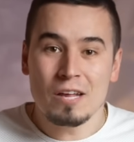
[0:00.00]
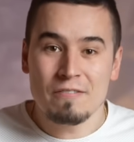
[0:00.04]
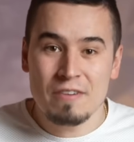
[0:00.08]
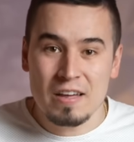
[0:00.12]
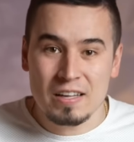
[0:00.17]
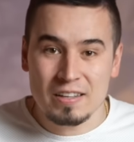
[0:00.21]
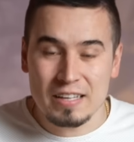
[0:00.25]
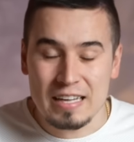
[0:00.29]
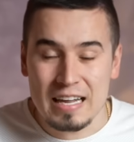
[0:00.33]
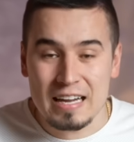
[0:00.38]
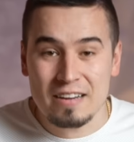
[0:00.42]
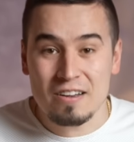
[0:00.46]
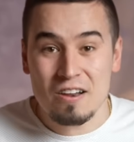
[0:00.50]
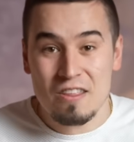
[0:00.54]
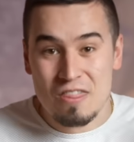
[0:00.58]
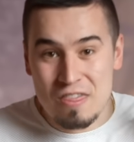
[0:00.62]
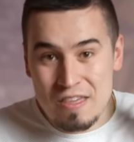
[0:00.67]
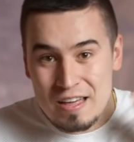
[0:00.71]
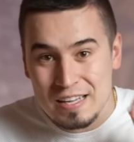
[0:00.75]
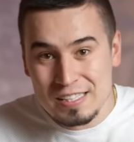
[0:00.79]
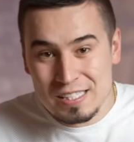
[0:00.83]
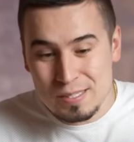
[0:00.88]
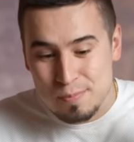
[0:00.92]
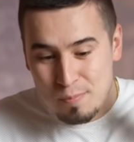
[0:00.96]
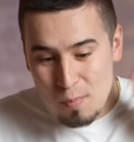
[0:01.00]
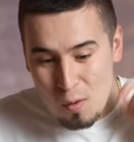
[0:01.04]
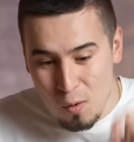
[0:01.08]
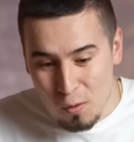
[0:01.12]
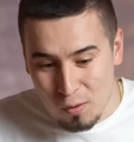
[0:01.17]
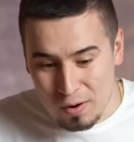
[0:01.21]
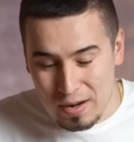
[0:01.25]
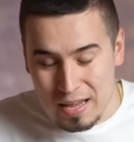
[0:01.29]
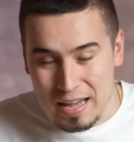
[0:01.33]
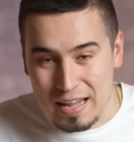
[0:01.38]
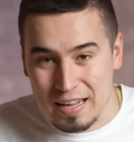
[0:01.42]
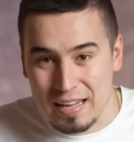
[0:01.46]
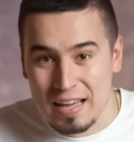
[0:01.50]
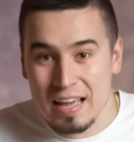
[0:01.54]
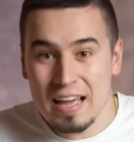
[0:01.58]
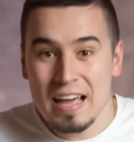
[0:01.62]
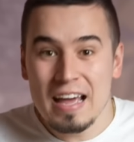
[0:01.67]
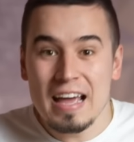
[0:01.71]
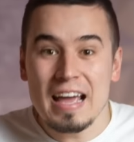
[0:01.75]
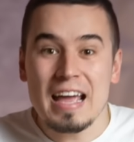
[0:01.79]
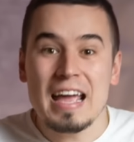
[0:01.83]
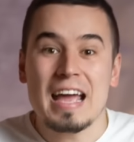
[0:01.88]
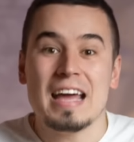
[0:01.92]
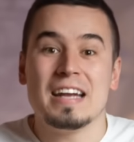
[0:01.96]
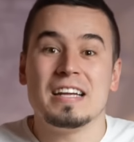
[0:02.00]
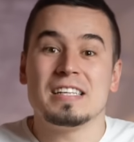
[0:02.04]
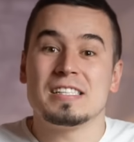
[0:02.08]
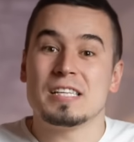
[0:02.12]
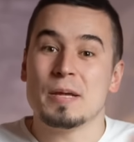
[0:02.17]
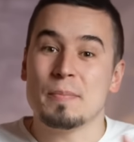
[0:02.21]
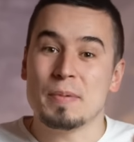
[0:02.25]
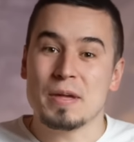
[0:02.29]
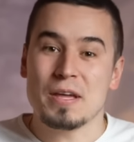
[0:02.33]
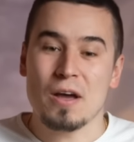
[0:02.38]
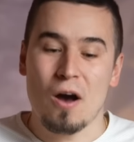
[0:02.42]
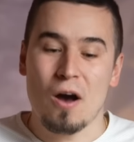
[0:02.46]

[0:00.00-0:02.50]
of it leaked this morning. And to be